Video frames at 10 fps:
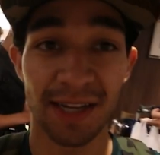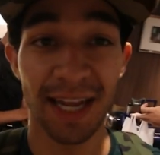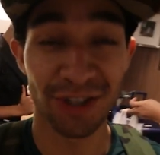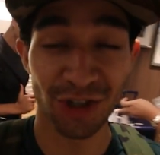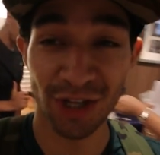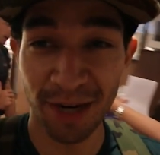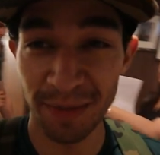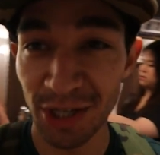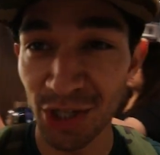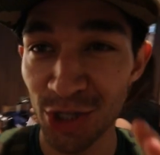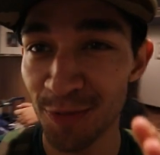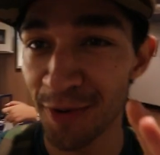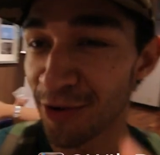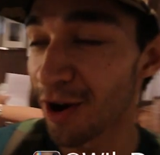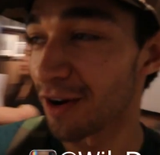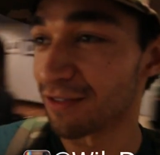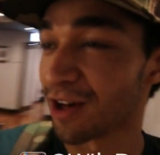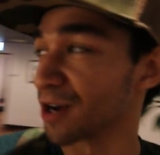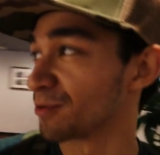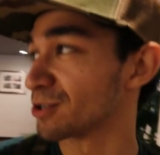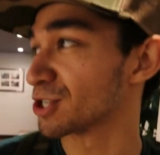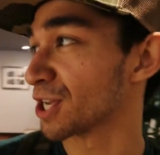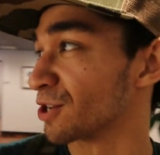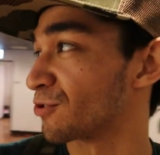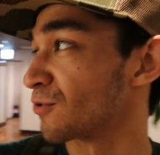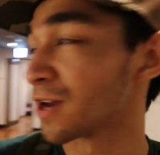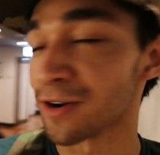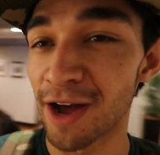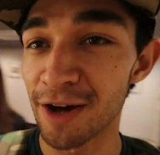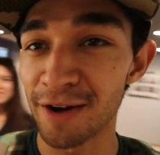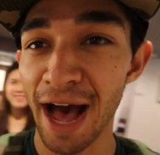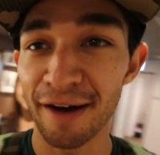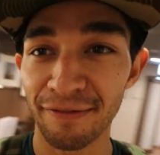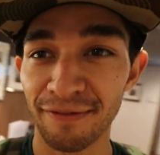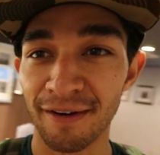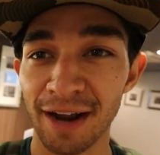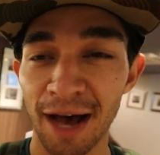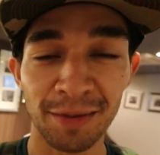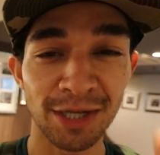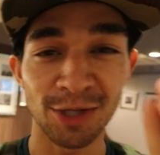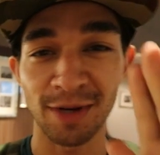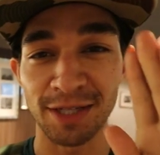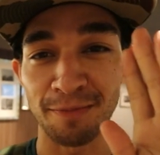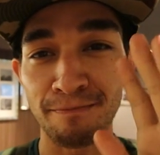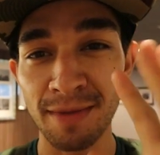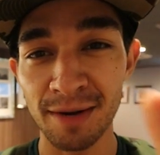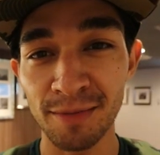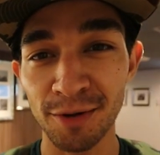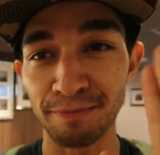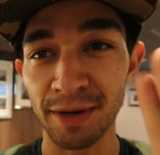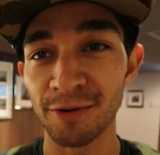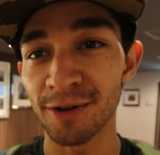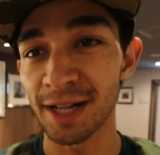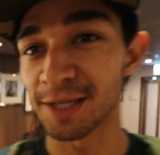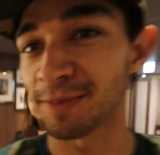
Today's just gonna be a super raw vlog. We're just gonna run around, have fun. I'm gonna do as minimal B-roll as